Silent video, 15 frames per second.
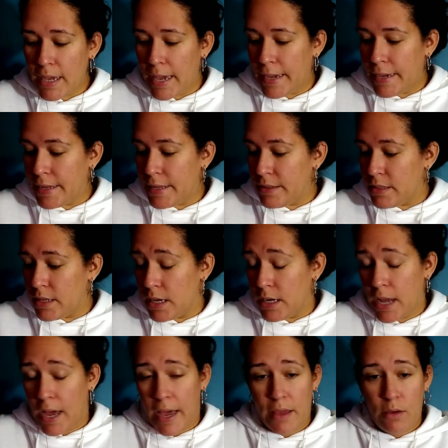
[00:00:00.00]
and
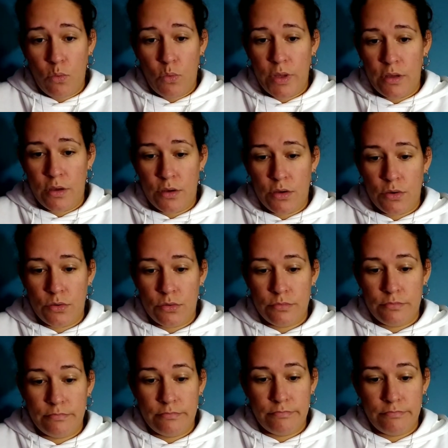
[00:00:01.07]
then I will